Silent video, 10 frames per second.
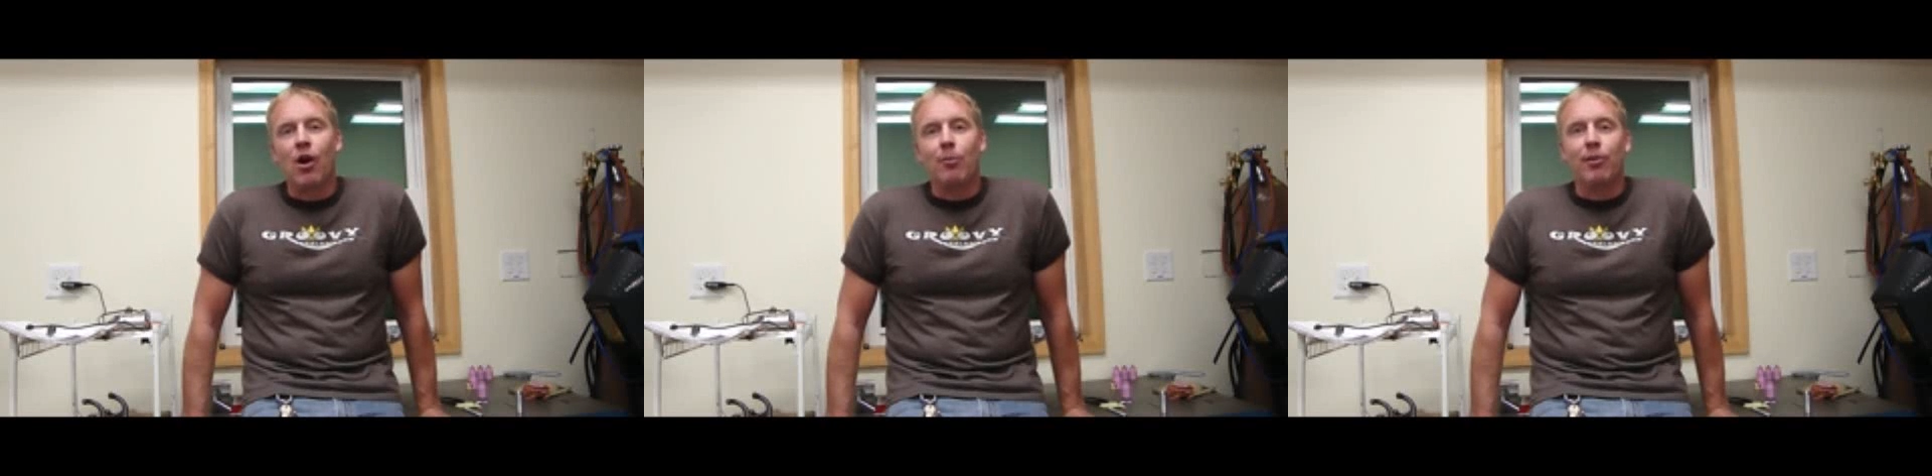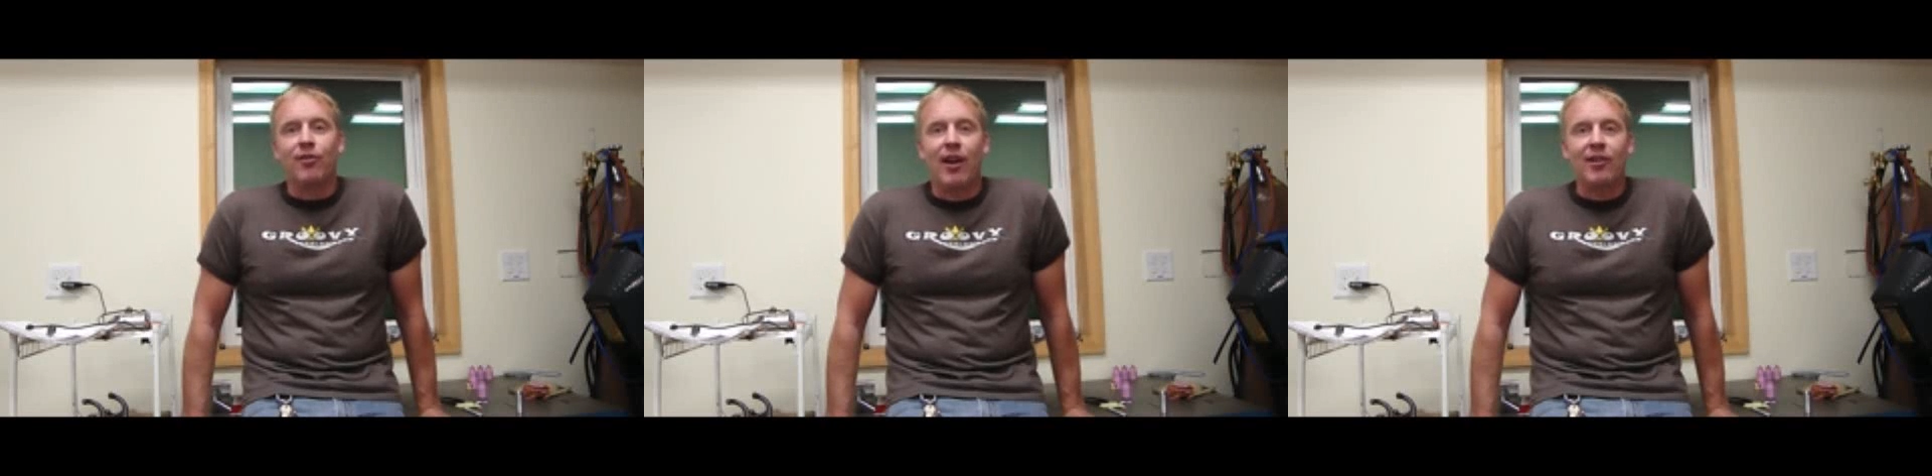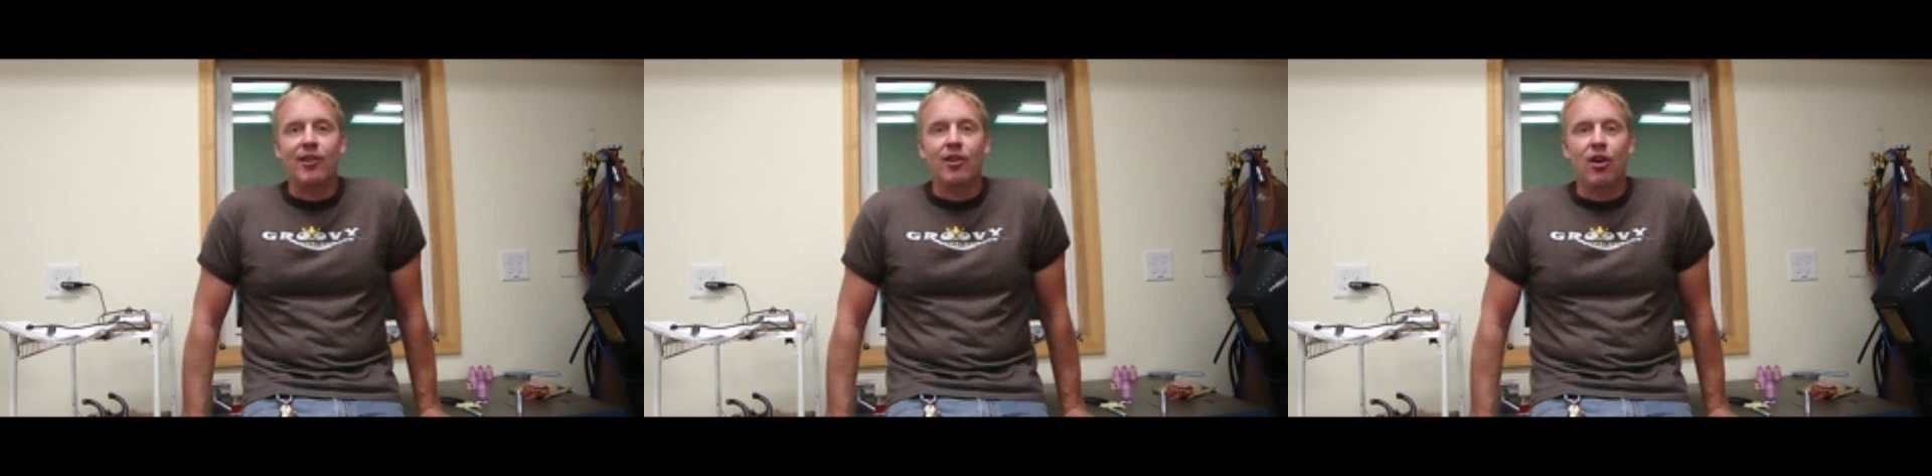on
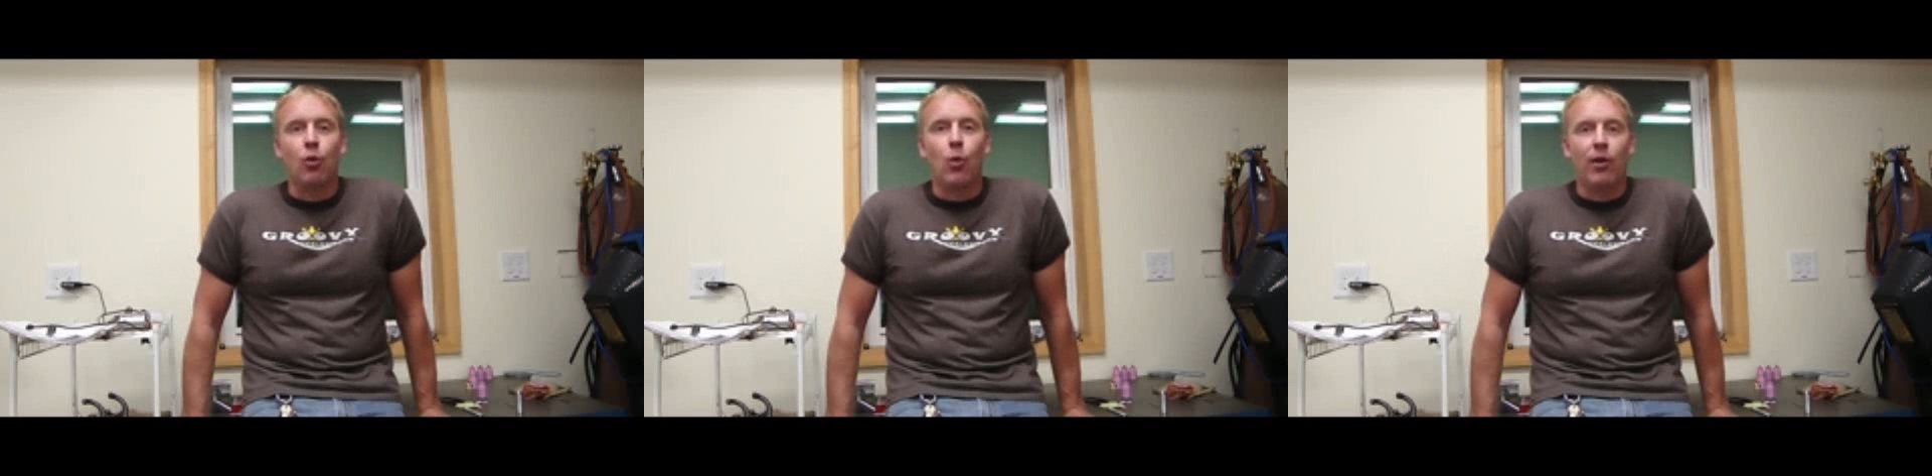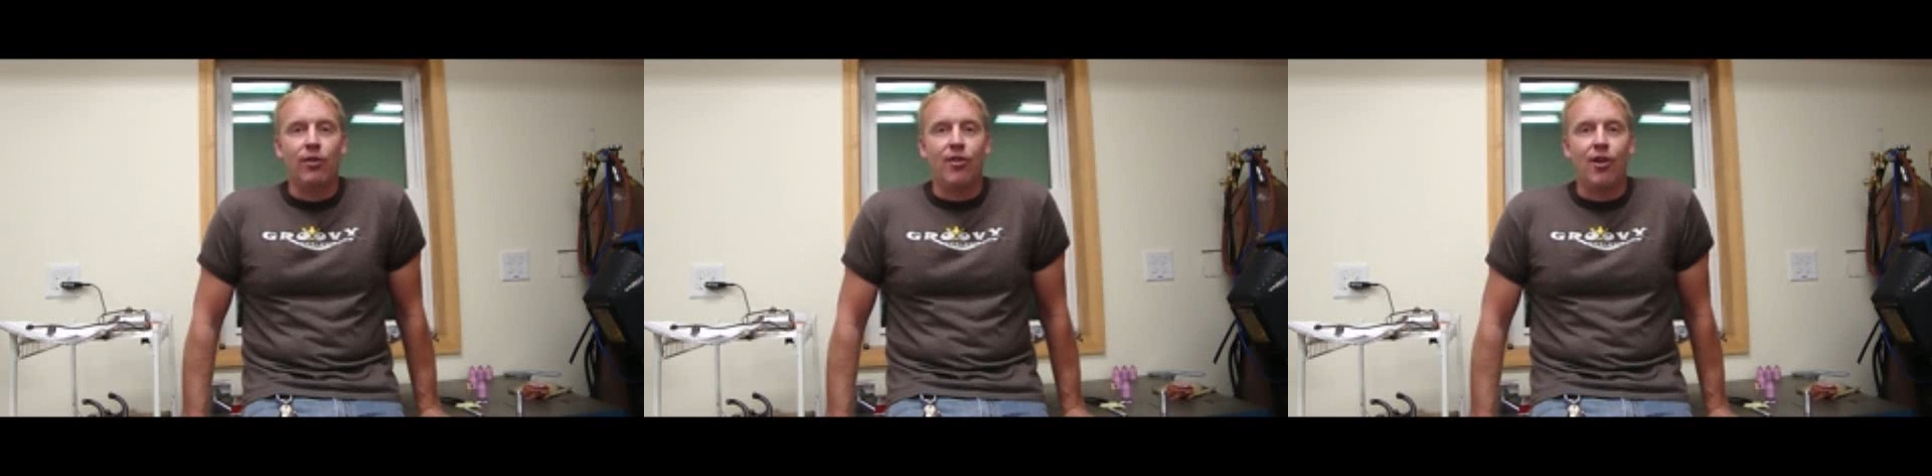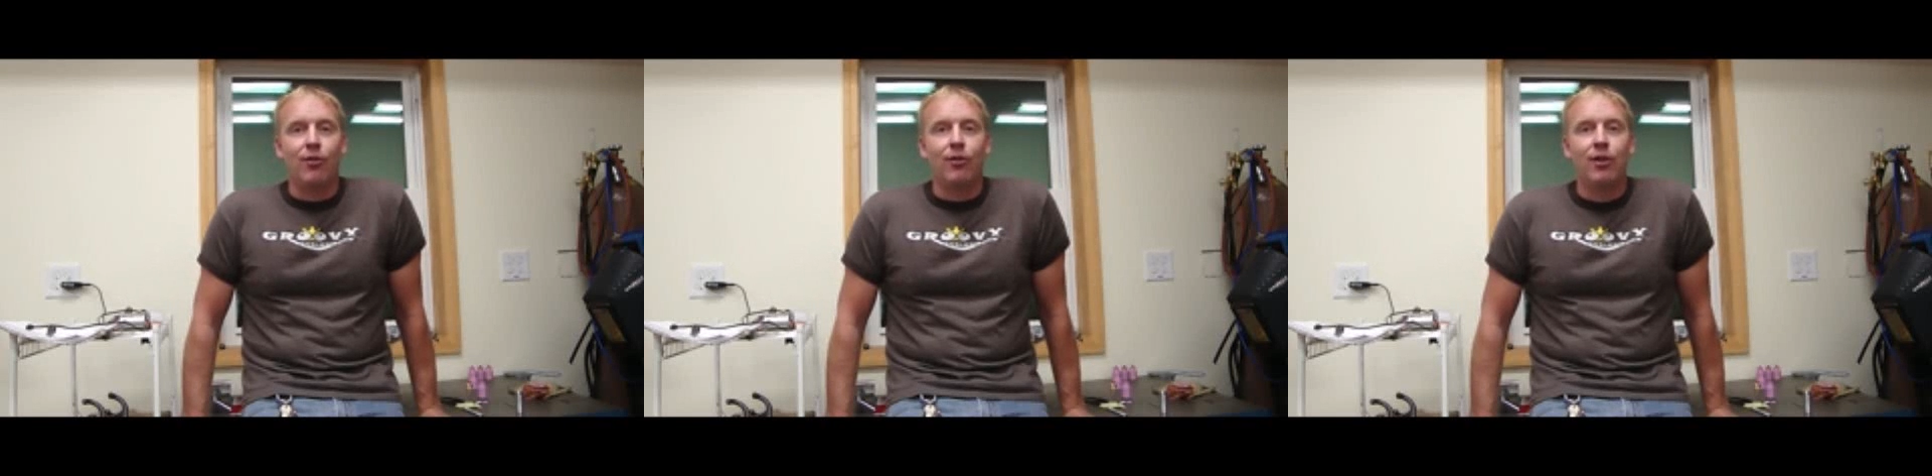protecting our weld
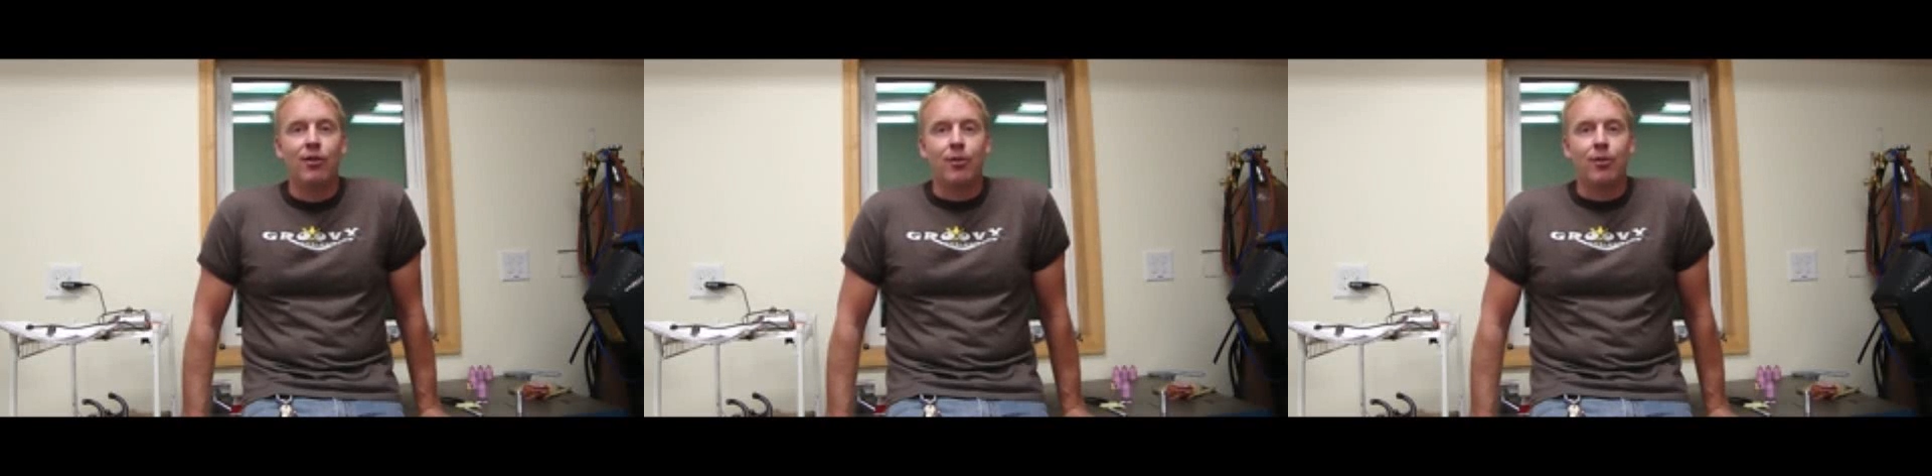zone